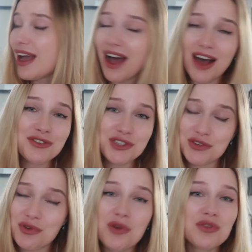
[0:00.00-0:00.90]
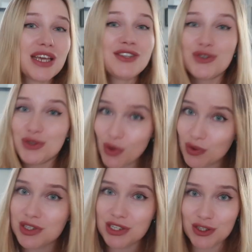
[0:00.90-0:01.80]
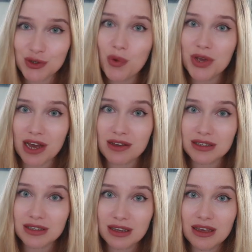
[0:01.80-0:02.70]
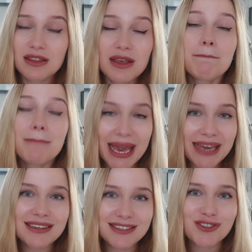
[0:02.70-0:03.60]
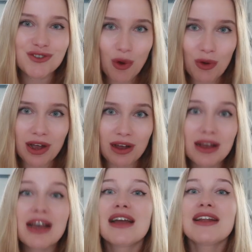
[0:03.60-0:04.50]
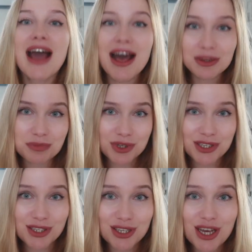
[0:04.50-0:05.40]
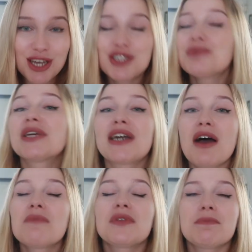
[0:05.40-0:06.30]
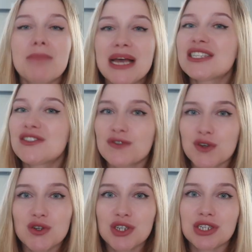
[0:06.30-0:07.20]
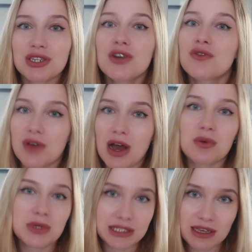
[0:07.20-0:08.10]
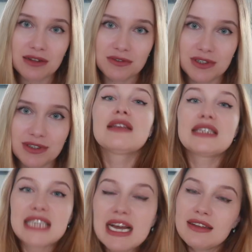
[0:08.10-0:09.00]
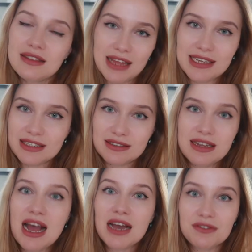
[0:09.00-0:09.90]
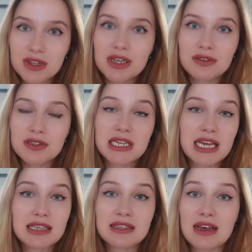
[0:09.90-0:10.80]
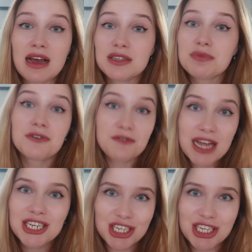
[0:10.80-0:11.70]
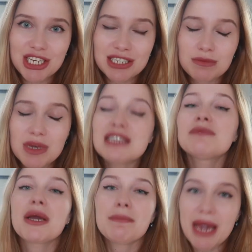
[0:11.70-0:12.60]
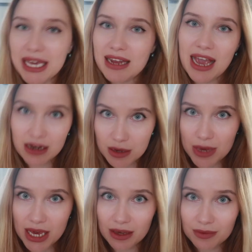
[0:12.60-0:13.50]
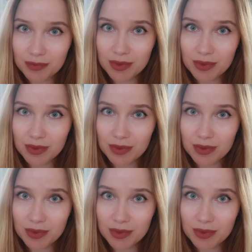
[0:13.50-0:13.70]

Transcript: After all, they do not destroy us, they make us stronger and help us to become the best version of ourselves. The second lesson I've learned is that perfectionism is my main enemy.